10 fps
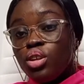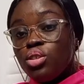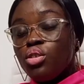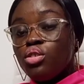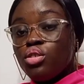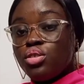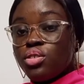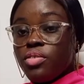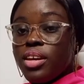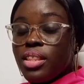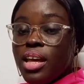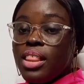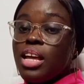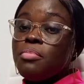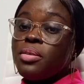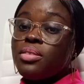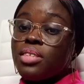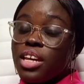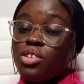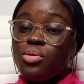showing on your screen, let me
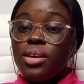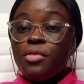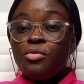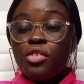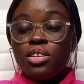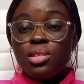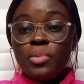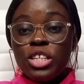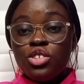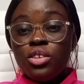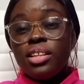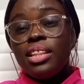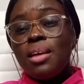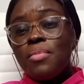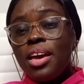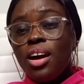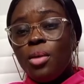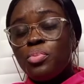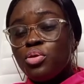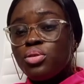take you in for inspection, let me
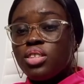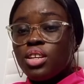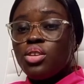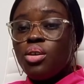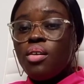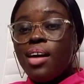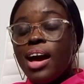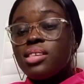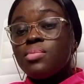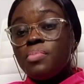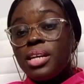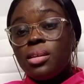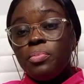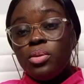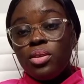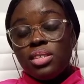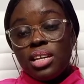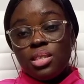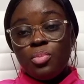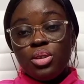help you secure as many plots
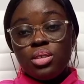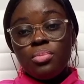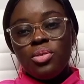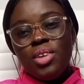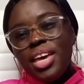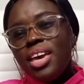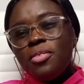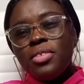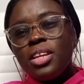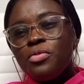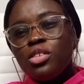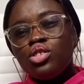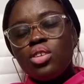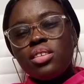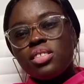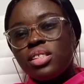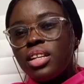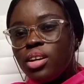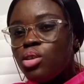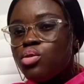as possible, even if it's just
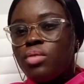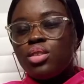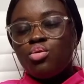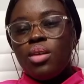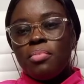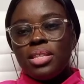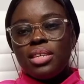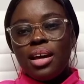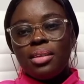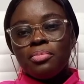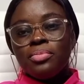300 square meter.